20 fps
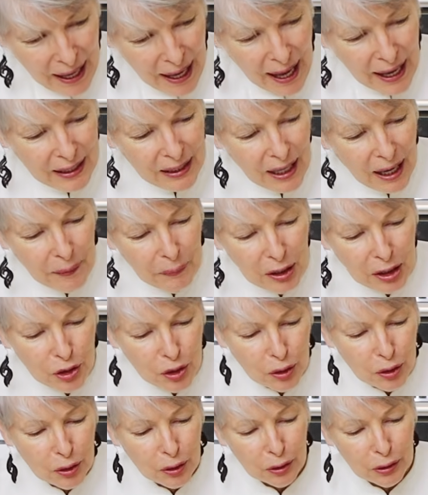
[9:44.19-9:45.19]
And I mean,
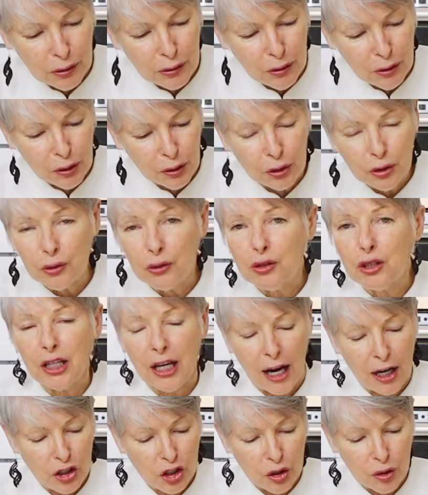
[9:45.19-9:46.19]
you could use
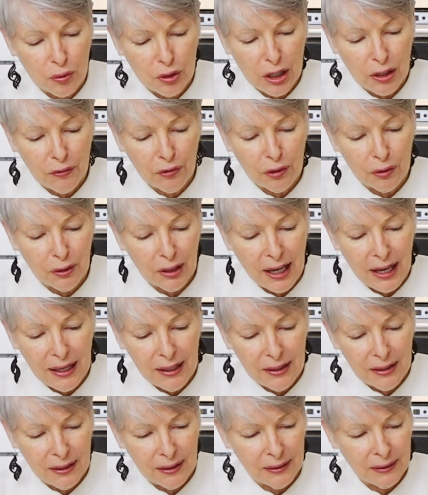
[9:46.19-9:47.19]
cashews if you
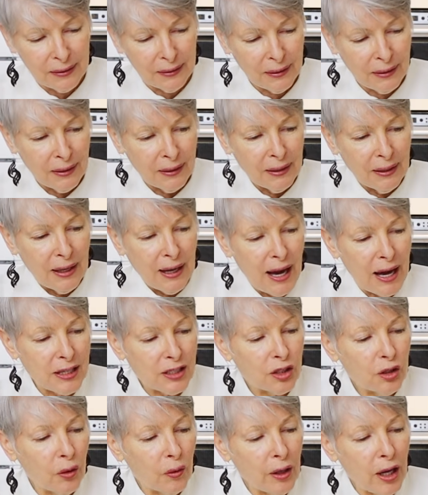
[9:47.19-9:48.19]
like,
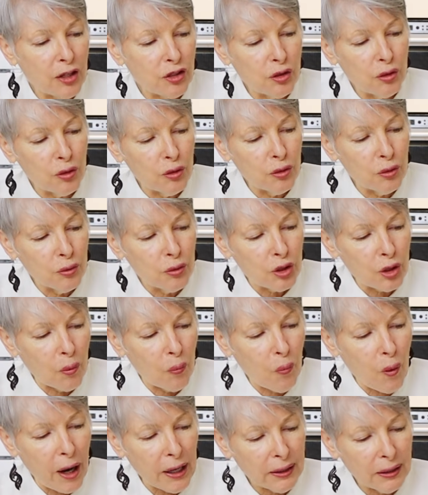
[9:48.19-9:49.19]
as long as you use a
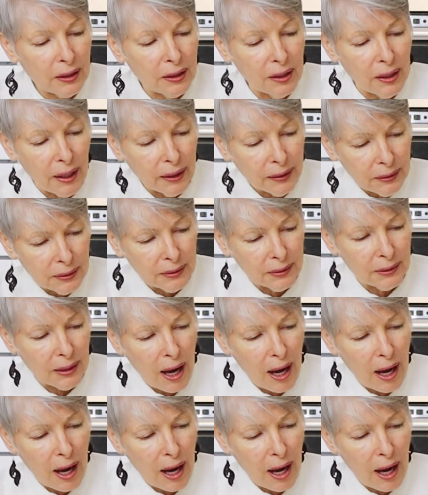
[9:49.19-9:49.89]
white nut.